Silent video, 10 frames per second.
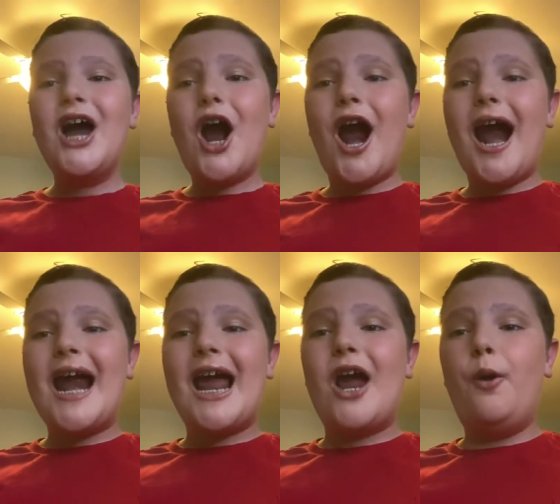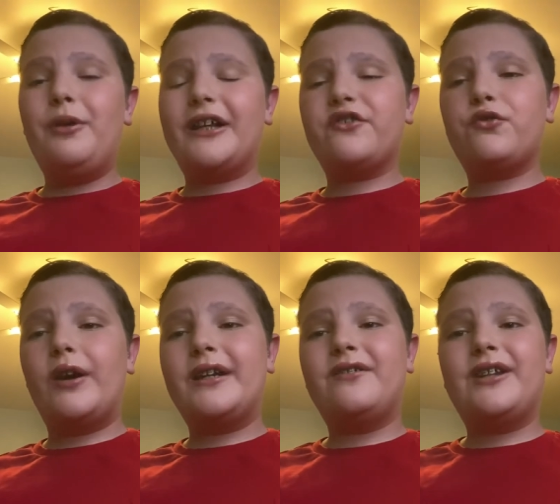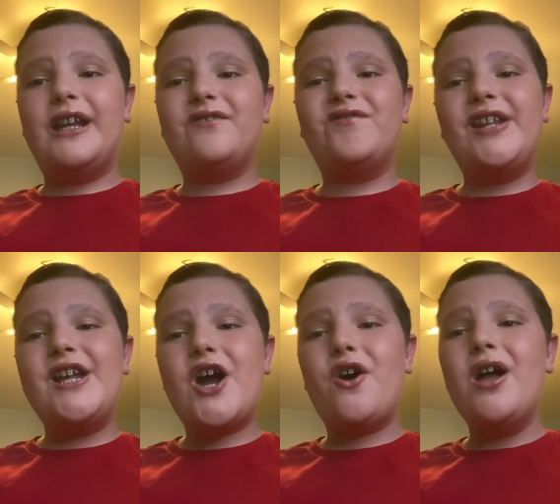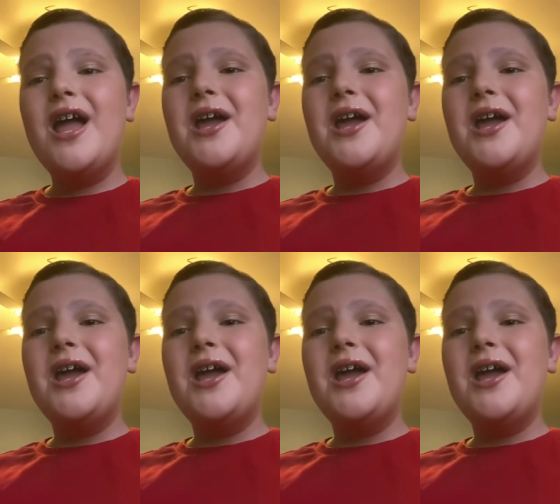Alright, I hope you guys enjoyed today's video.